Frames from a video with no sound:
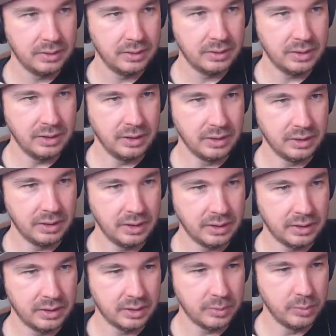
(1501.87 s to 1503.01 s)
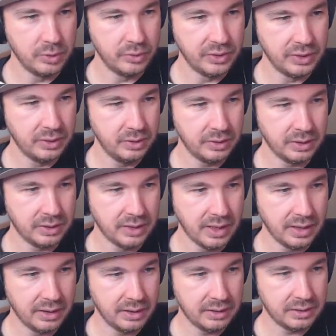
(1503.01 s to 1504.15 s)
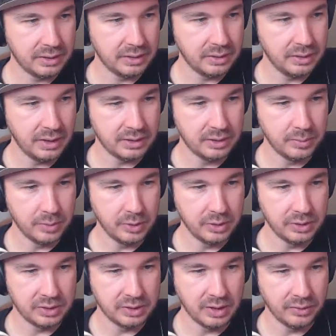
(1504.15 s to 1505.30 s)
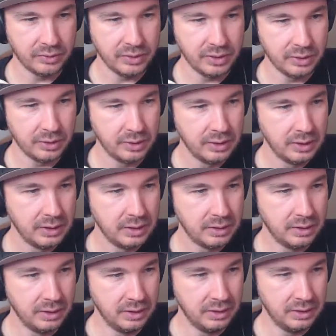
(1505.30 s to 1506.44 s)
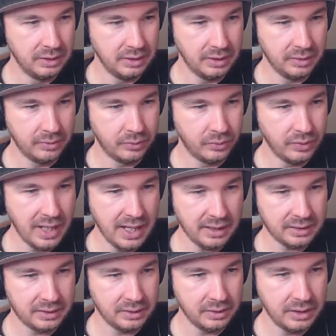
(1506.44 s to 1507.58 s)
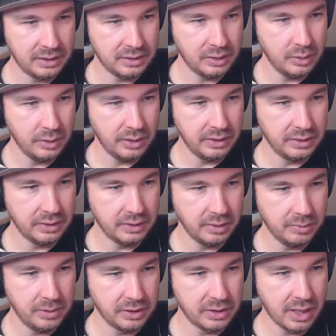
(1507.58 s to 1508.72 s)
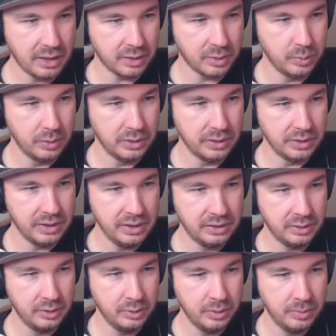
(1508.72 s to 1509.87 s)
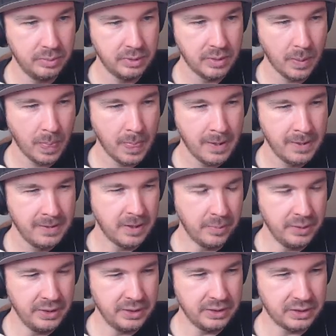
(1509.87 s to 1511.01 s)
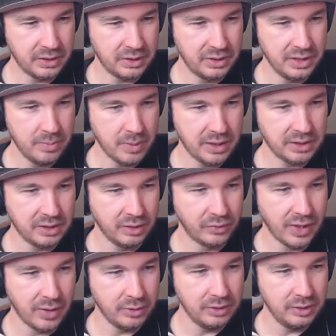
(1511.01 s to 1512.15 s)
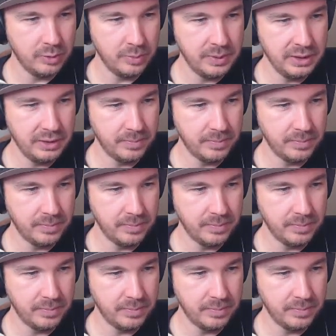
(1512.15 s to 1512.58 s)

Trying to get this moving. Look at that. That's some good stuff here. In fact, let's go ahead and I'm going to attach one of these to him. I'm going to just thin myself out a little bit.